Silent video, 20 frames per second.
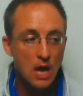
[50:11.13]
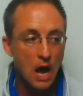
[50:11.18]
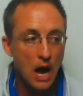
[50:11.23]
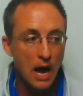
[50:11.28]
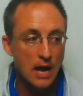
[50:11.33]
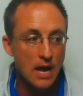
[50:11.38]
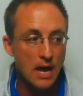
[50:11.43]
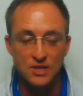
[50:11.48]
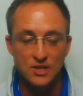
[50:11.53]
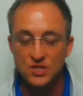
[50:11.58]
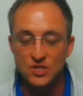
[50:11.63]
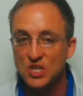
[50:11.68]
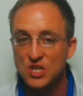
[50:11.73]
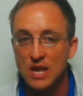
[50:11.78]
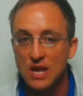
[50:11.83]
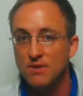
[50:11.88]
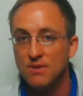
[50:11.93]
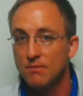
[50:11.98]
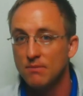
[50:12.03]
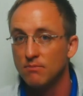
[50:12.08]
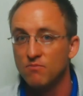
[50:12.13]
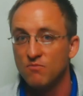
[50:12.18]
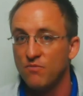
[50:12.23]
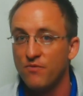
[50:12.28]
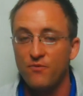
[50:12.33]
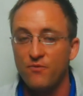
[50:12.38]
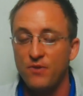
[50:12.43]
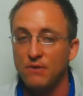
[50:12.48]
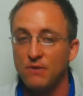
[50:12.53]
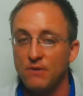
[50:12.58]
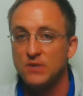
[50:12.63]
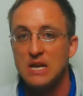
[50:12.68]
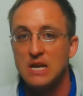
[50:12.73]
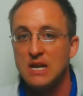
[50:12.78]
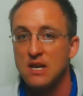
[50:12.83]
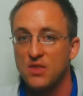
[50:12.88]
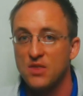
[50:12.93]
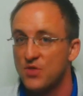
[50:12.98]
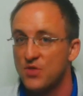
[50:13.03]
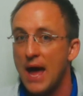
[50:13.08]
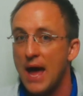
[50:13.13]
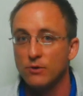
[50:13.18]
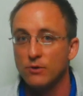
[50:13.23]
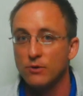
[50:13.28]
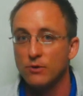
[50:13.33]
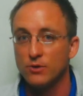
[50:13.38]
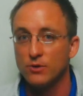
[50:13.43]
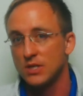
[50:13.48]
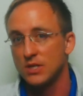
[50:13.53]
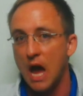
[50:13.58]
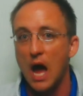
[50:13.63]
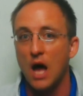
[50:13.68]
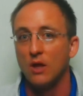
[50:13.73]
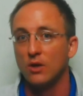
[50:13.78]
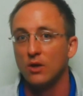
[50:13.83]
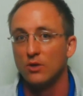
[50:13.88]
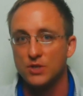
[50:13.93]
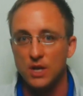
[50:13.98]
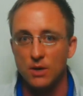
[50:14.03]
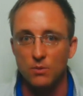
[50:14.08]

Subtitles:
I saved them $15,000